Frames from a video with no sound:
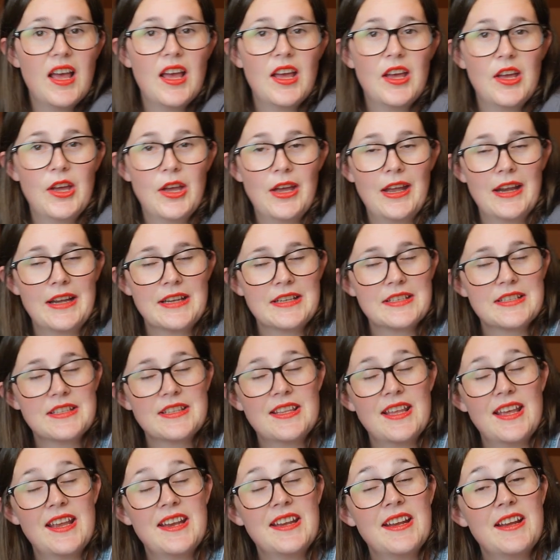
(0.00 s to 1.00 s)
And
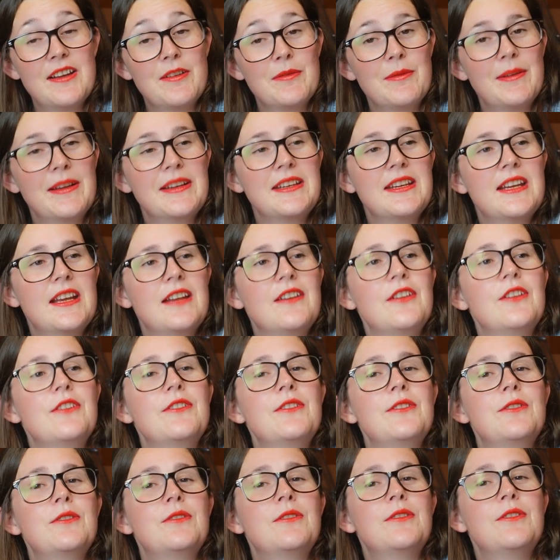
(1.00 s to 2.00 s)
then I'm like, yeah,
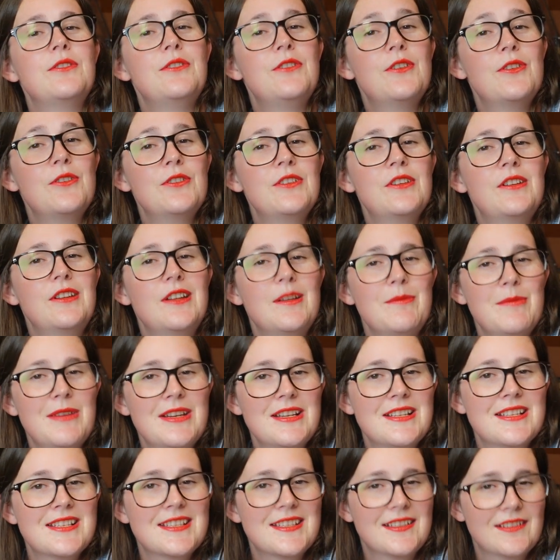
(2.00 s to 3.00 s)
no. Know your
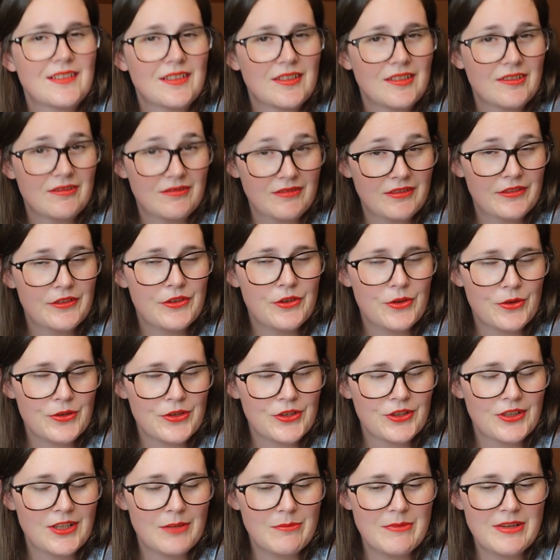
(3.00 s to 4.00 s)
limits. Know
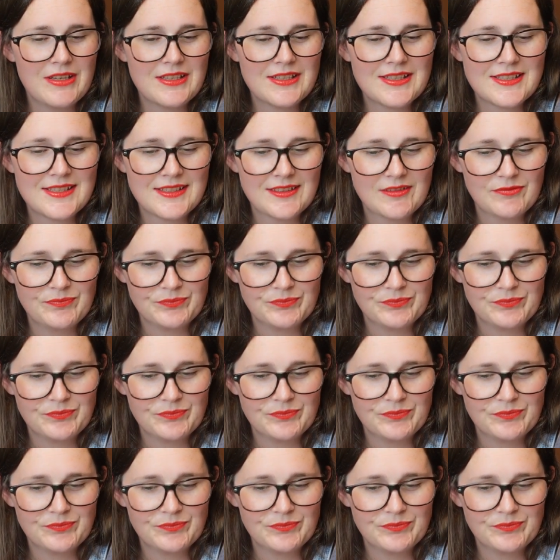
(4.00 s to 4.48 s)
your limits.